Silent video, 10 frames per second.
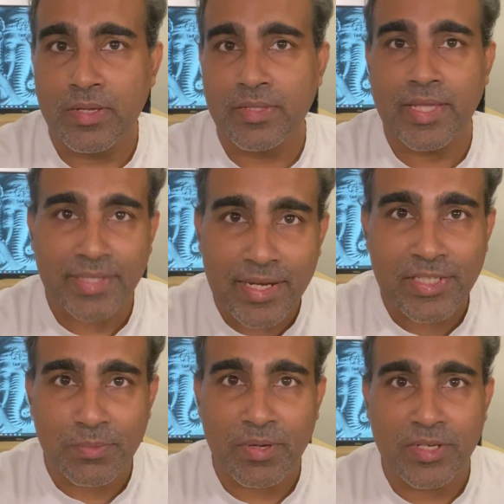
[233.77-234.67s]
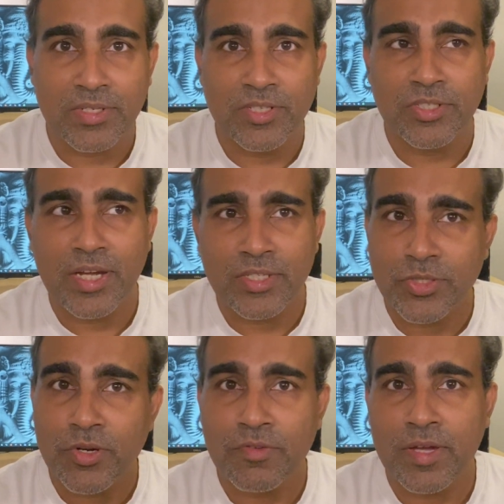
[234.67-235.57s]
That is my intention.
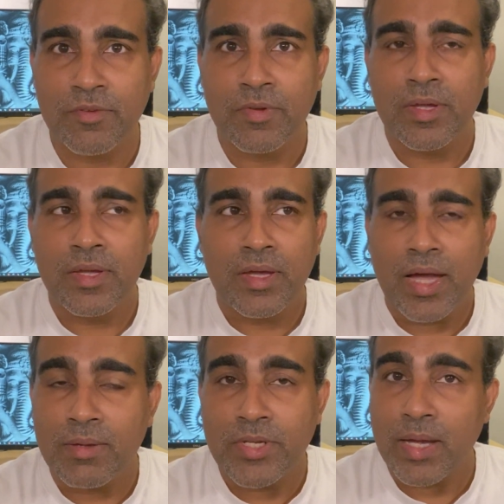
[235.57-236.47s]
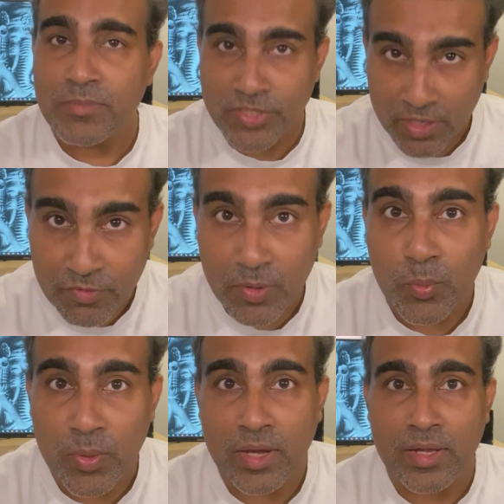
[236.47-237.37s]
I'm
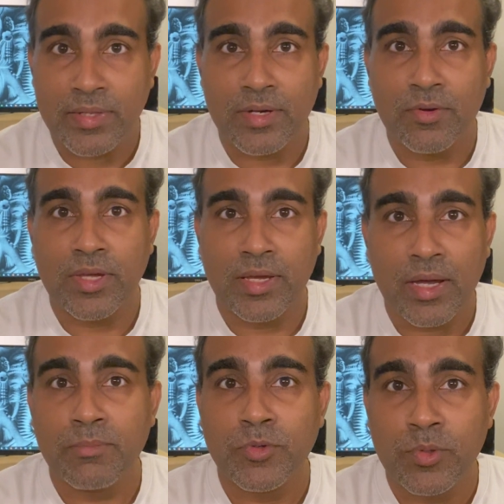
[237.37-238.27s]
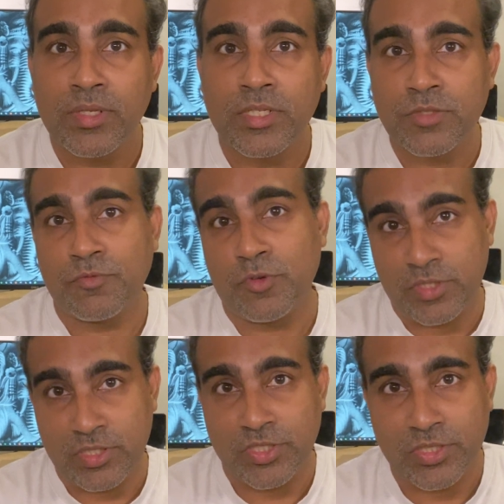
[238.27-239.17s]
self-aware that, okay, I'm doing this for
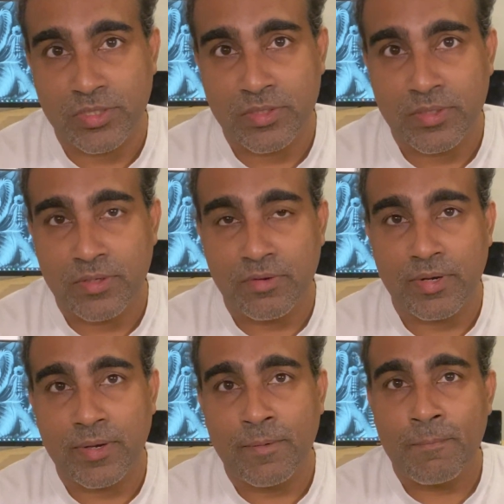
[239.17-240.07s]
this, right?